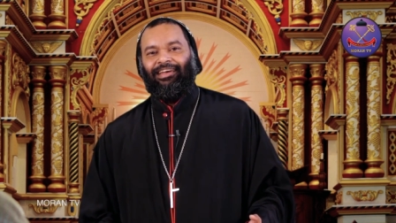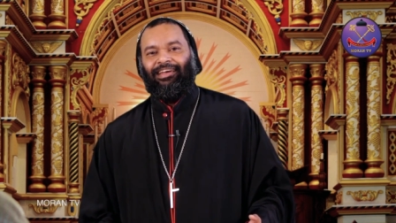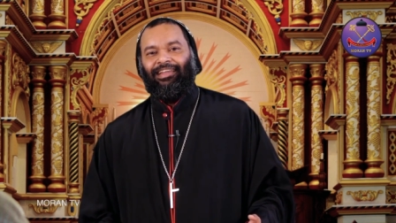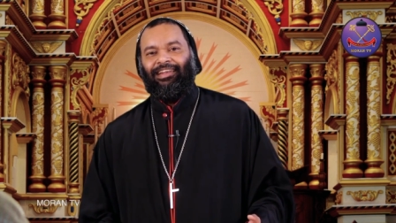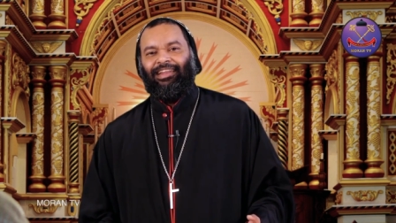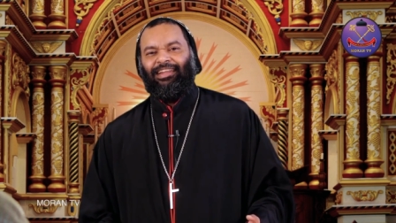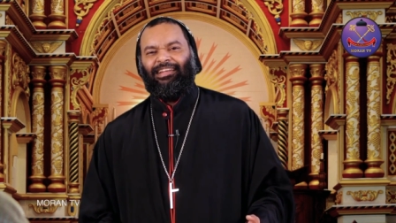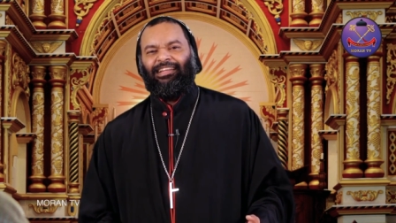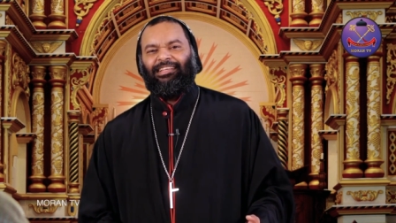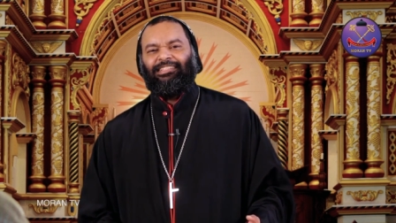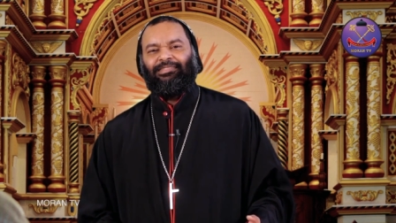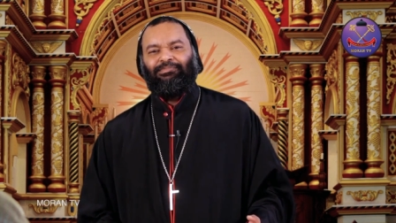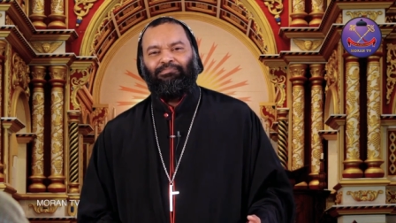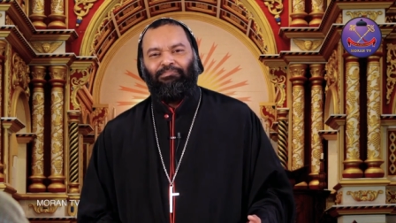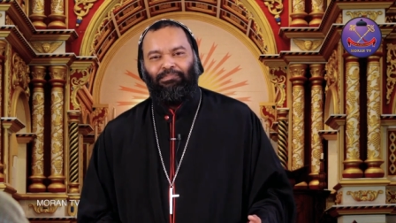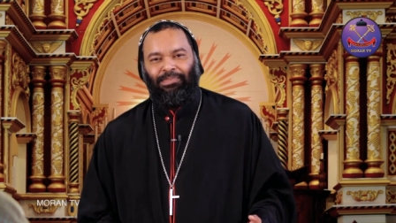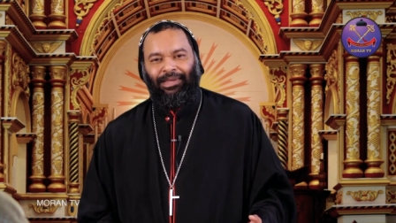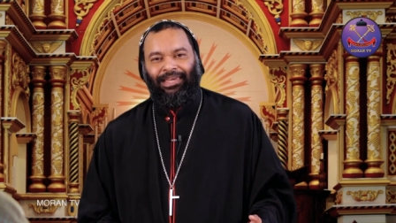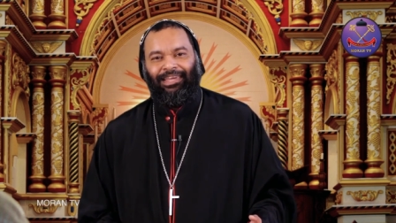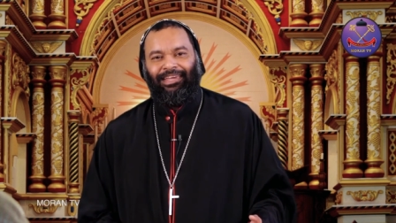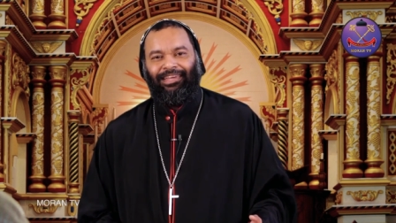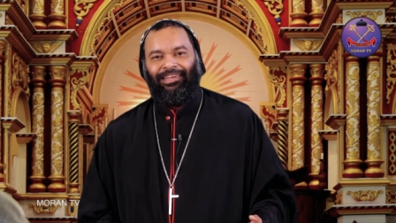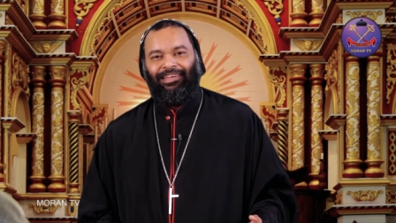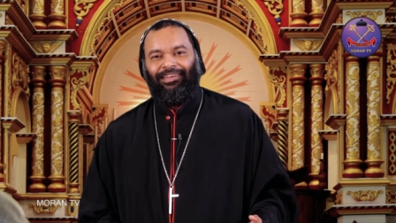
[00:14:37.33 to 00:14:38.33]
Let us
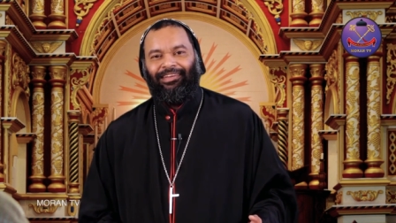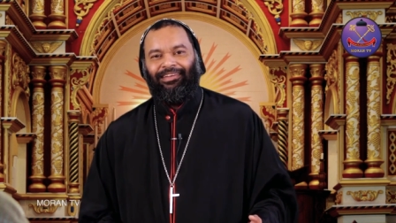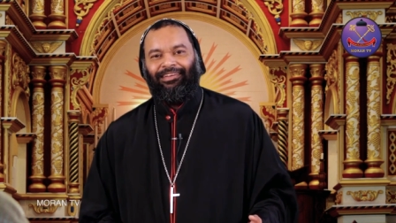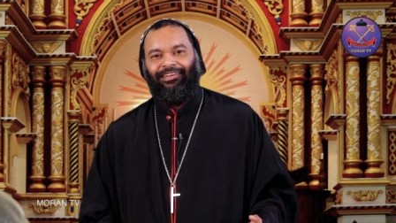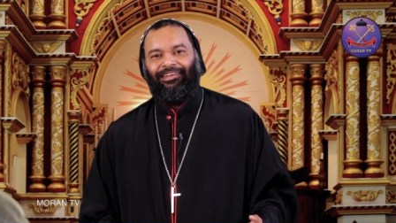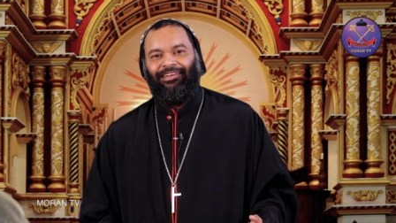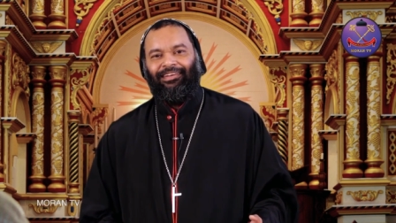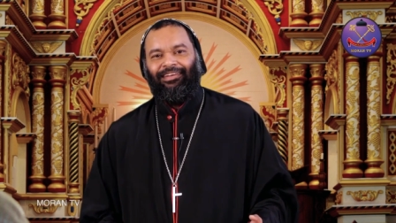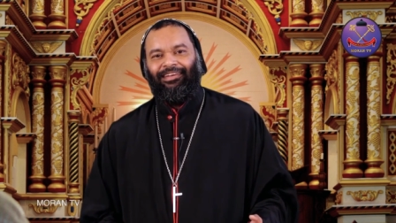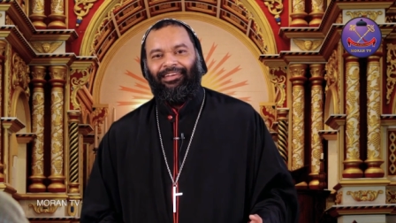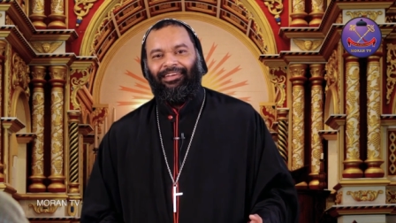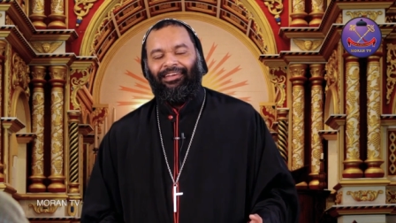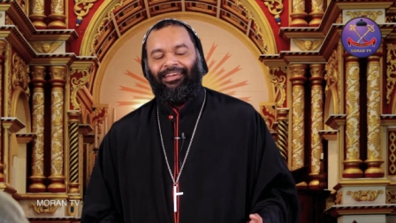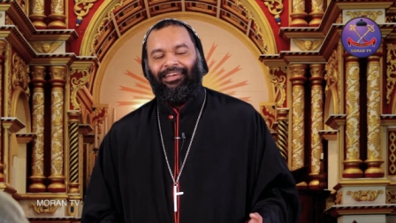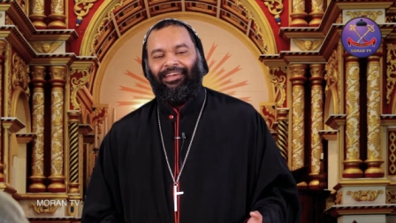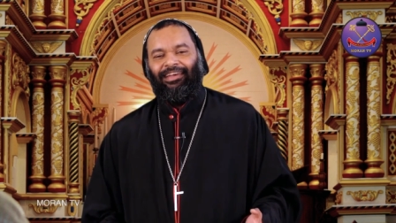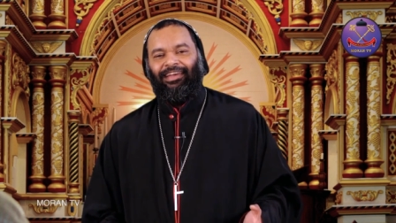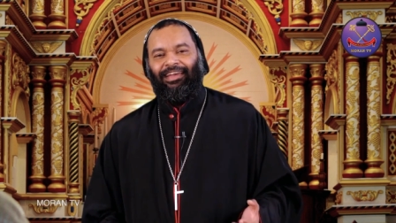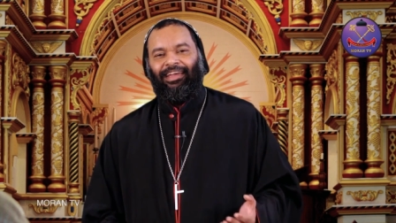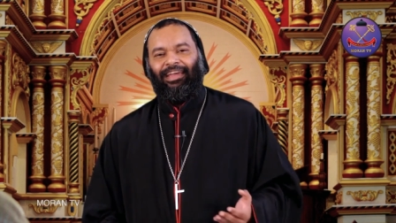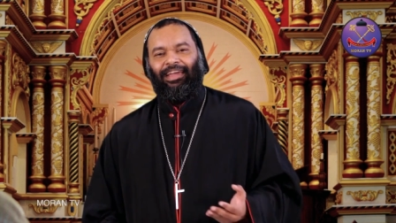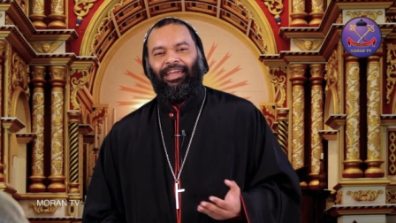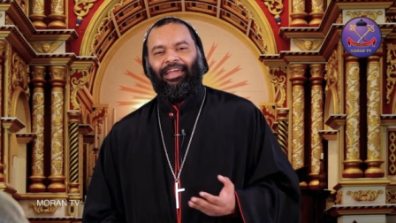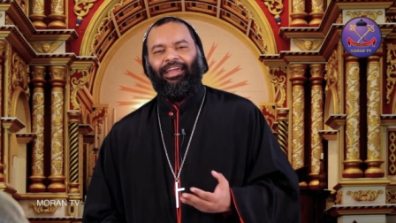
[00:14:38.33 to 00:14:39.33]
be
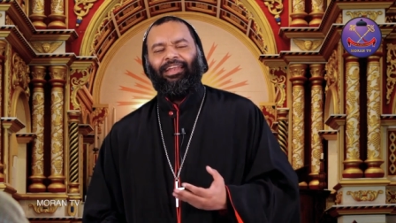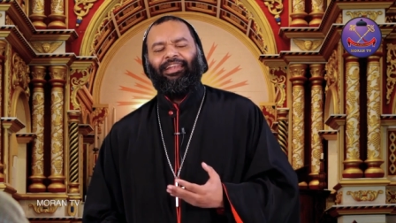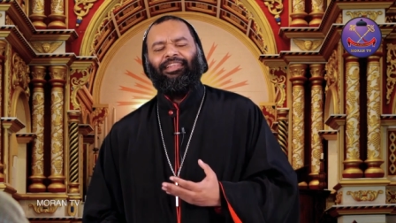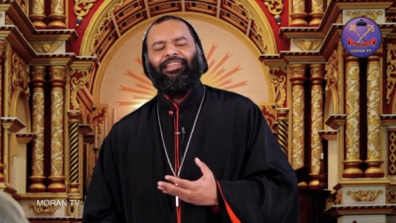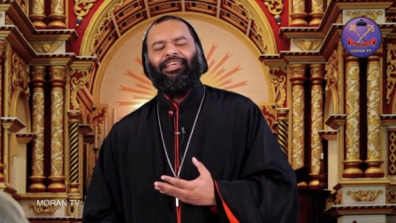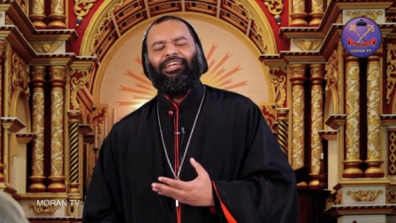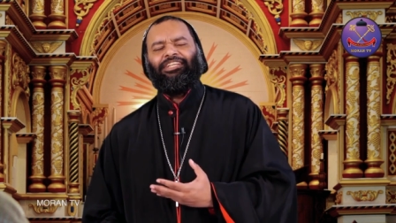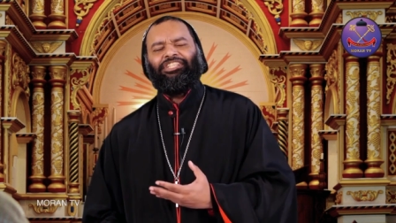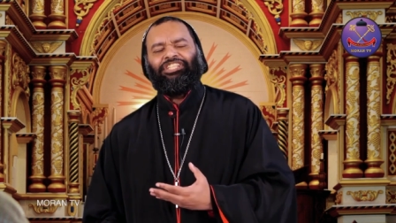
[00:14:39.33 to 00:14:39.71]
in the